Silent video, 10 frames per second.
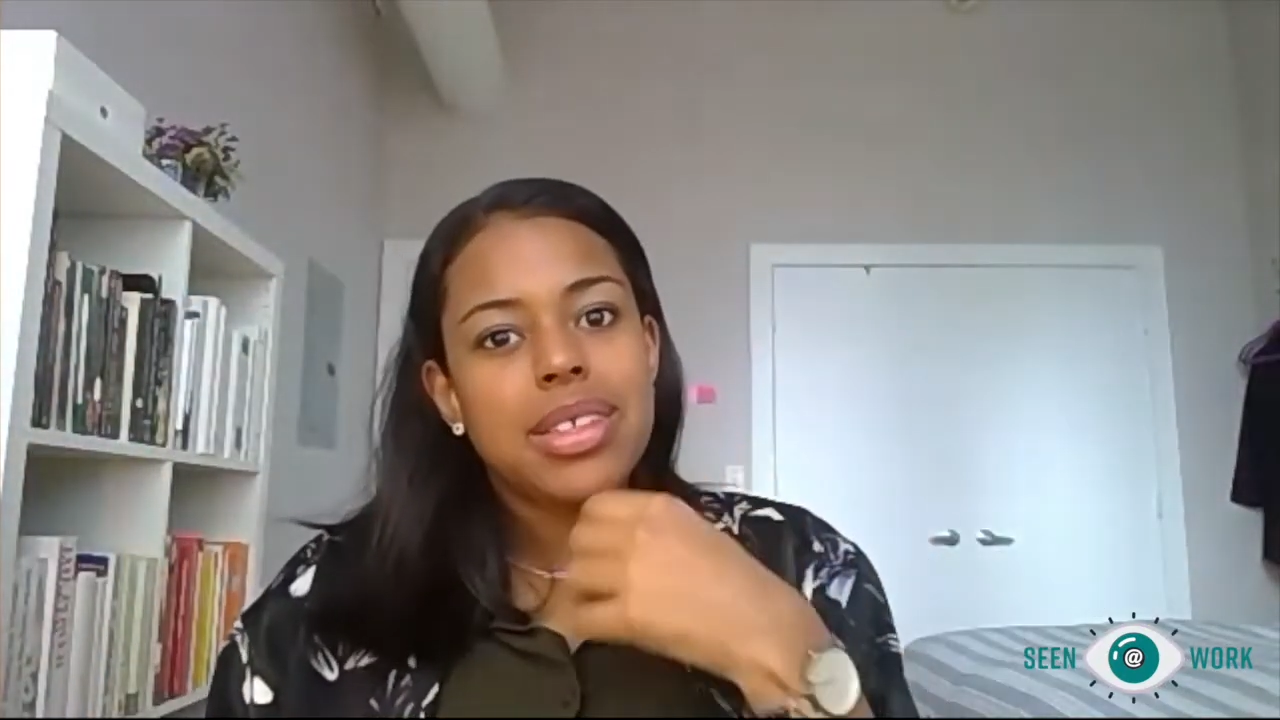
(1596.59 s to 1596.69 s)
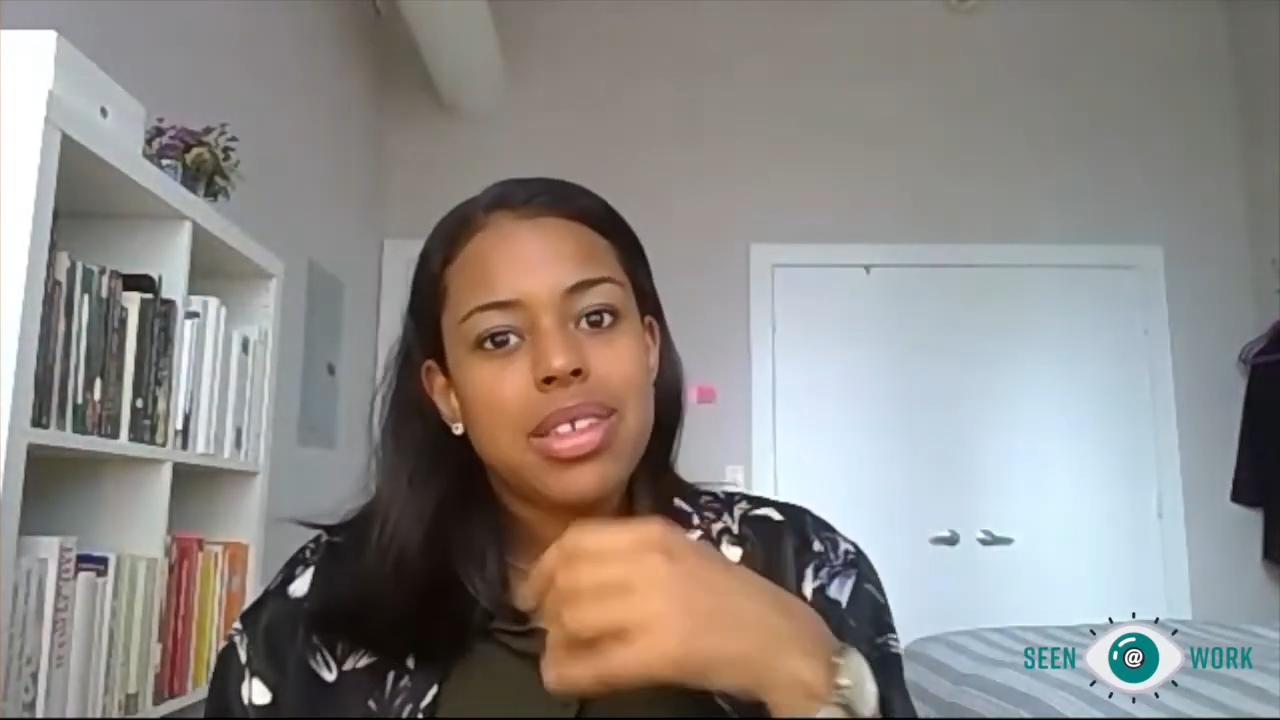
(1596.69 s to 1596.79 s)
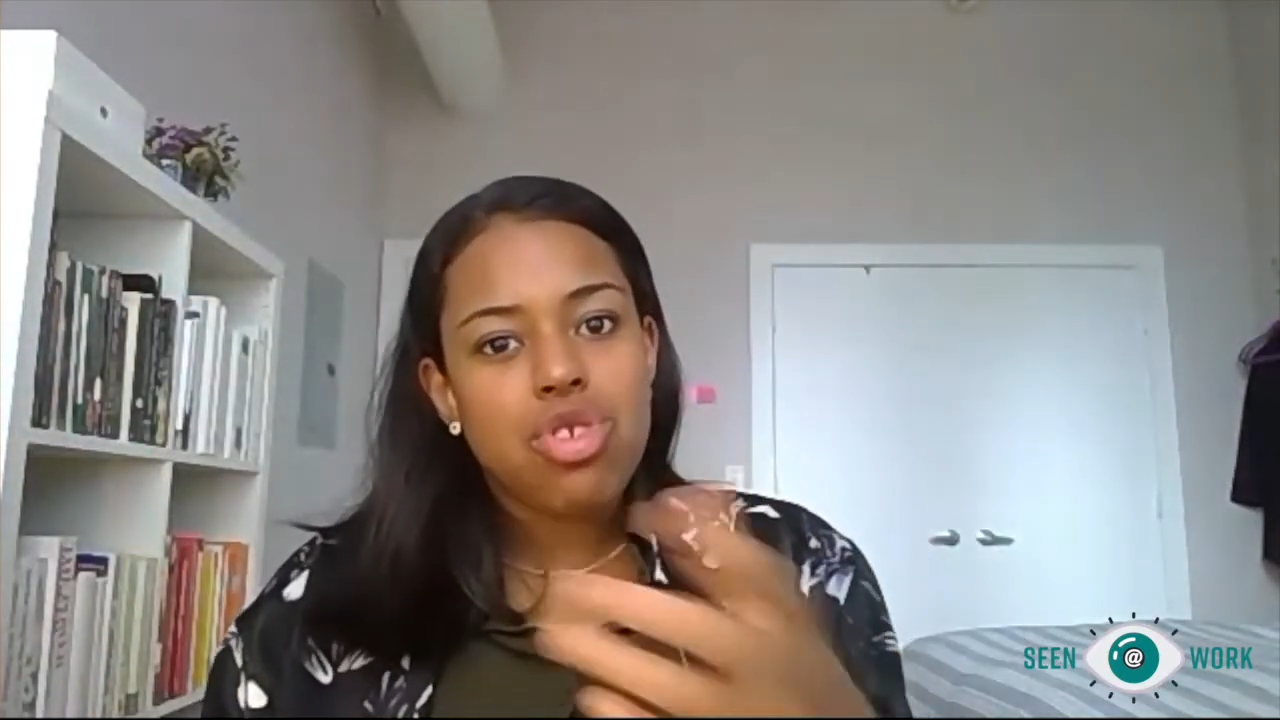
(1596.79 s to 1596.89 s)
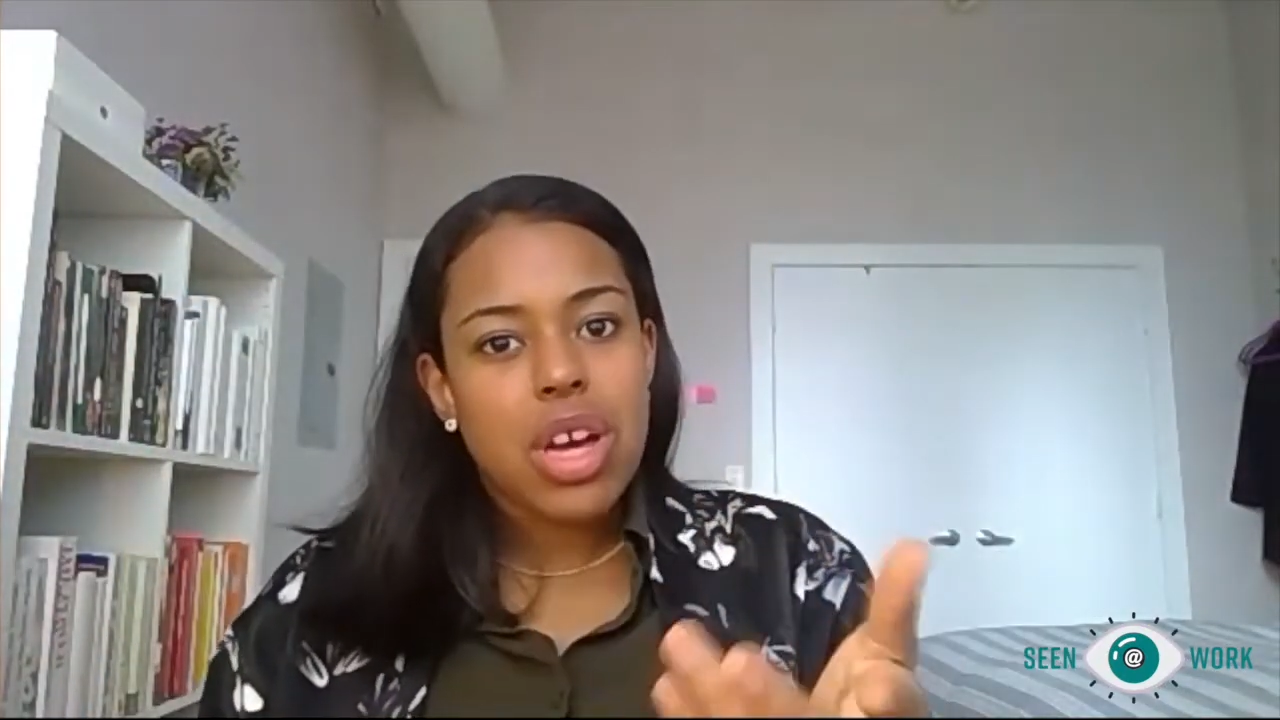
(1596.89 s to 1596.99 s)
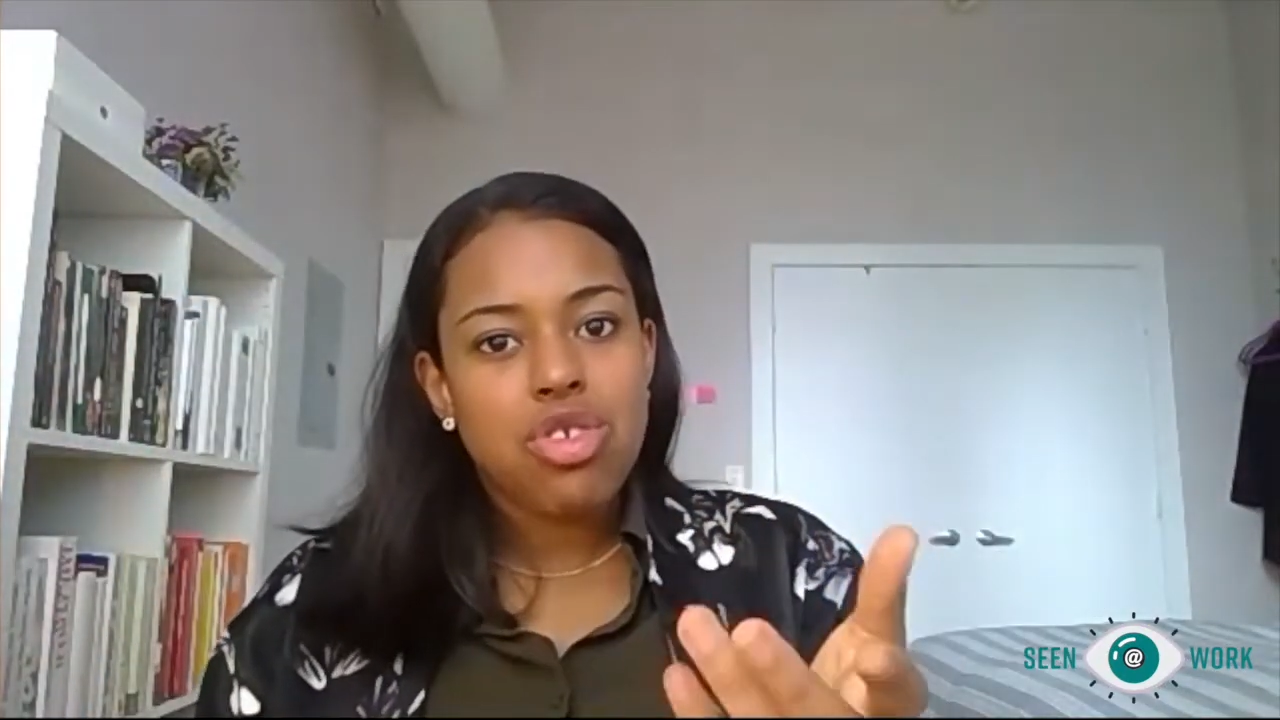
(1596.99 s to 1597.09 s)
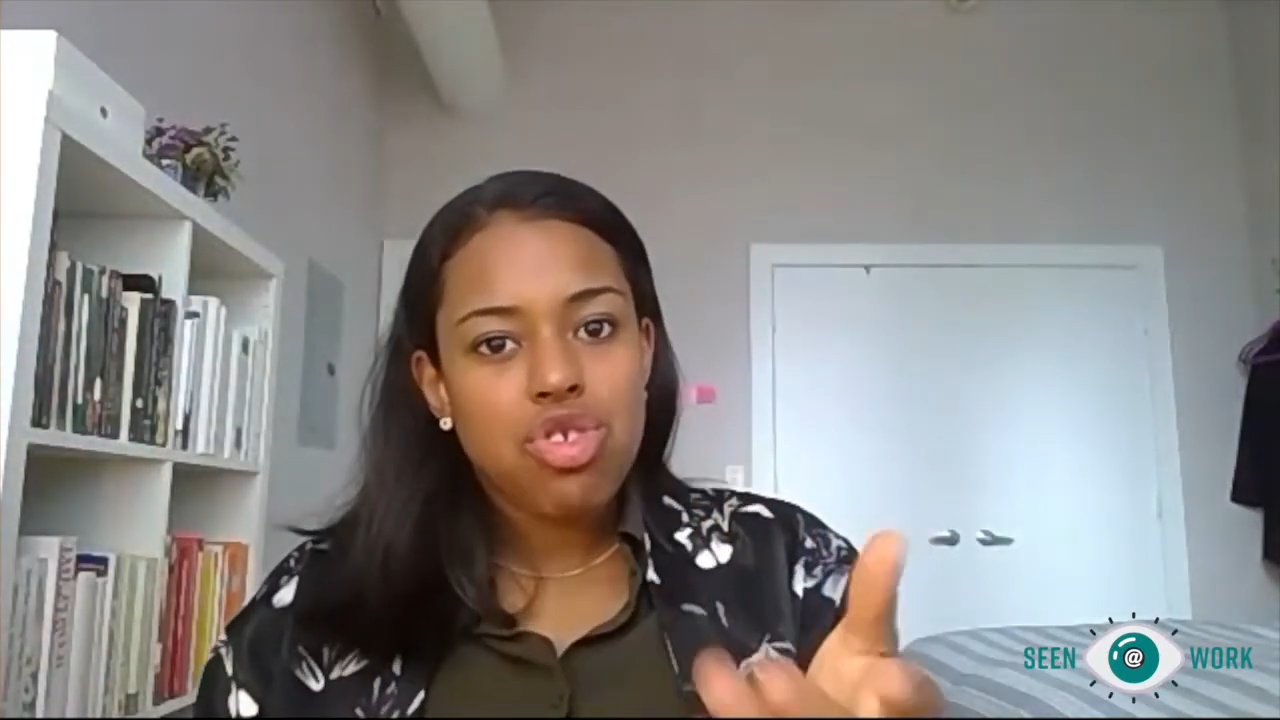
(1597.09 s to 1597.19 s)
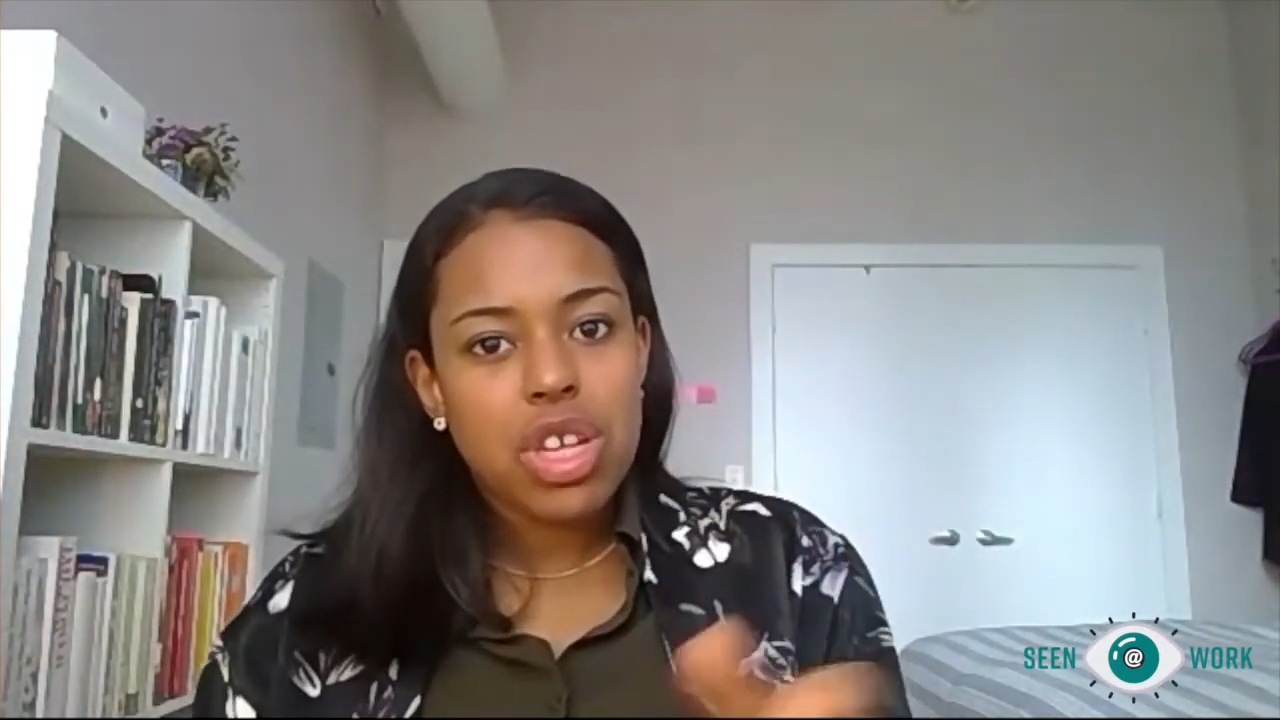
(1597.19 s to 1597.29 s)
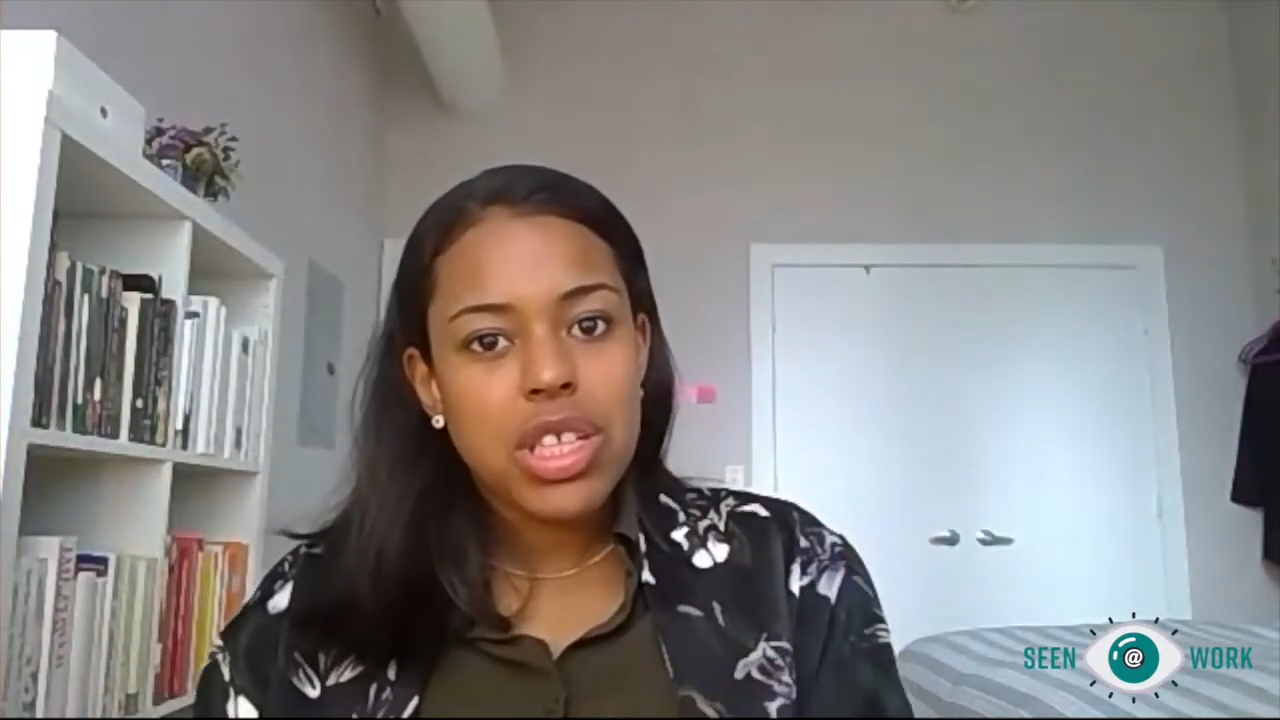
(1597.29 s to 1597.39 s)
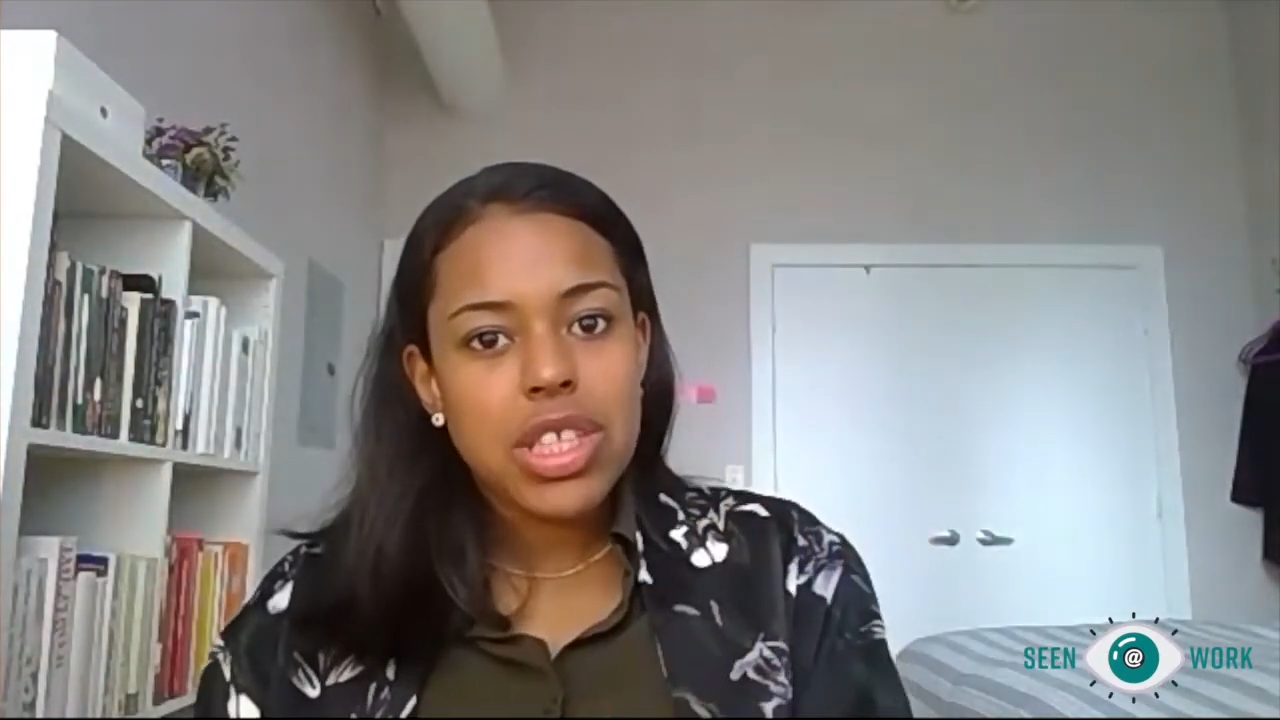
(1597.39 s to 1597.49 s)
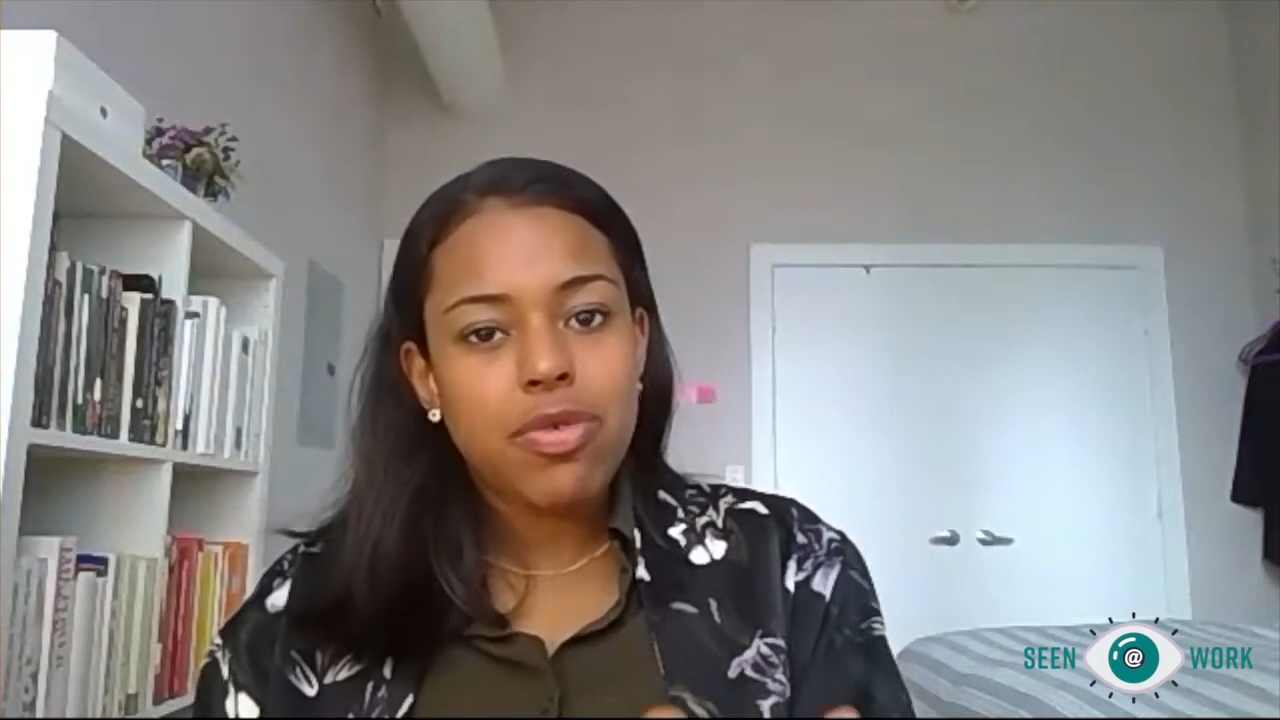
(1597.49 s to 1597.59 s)

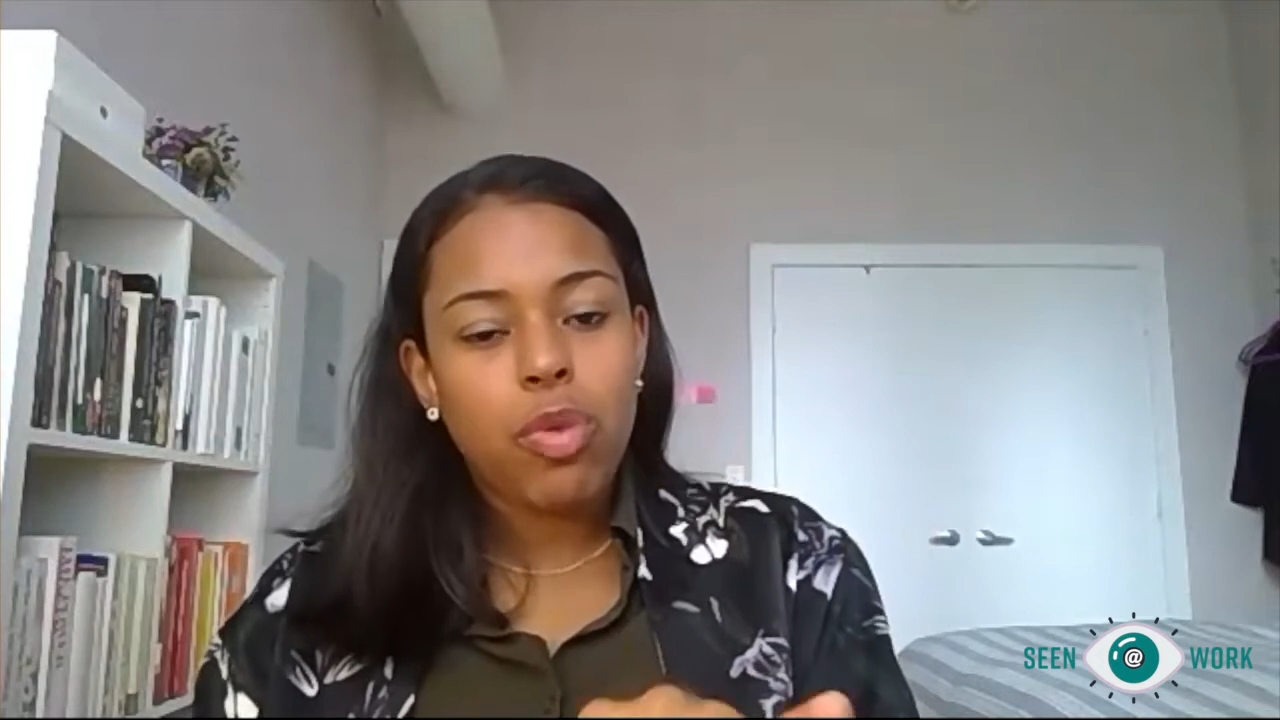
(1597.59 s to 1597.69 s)
suggestions